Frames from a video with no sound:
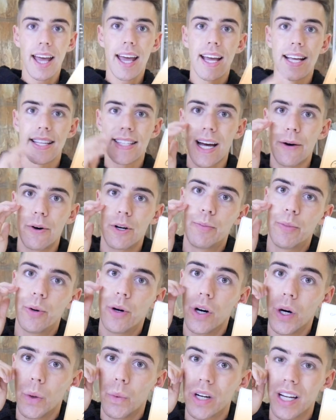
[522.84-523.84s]
is I would
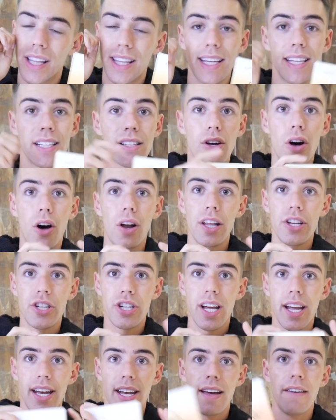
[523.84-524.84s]
put one of these
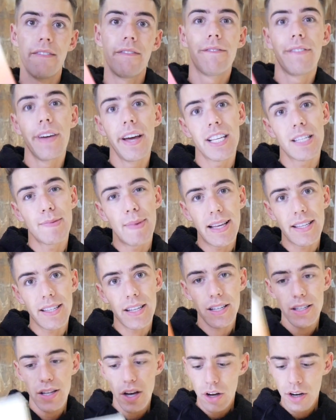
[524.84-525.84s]
collagen face
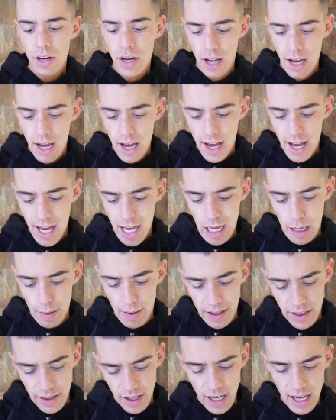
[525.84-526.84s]
masks on.
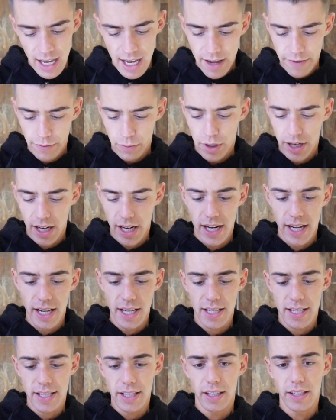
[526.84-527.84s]
I think I have one in
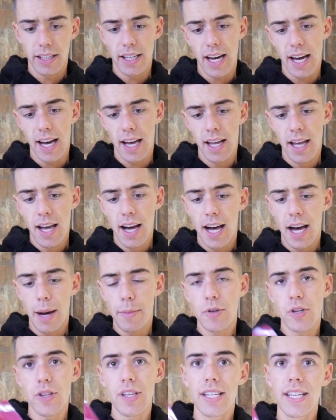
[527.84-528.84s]
here still, yeah.
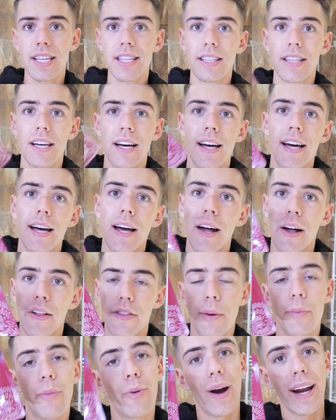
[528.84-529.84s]
So this is
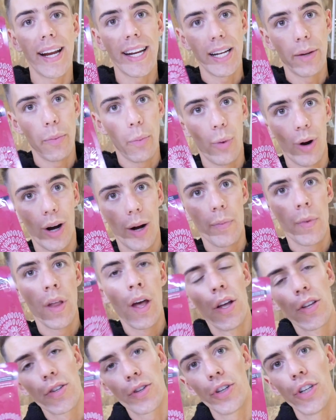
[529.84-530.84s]
the brightening one.
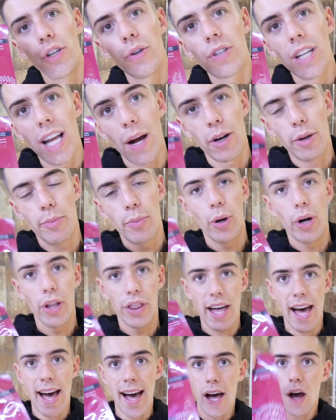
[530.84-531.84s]
So usually I would
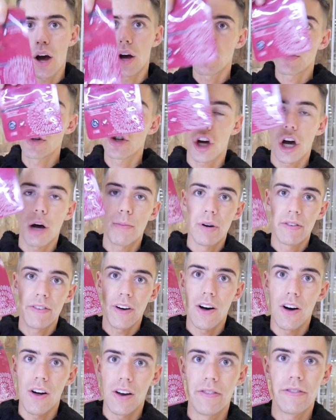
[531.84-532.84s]
put that on top
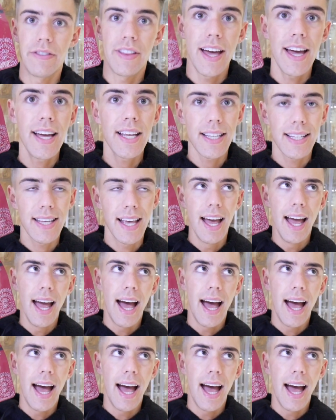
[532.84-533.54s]
of all of this,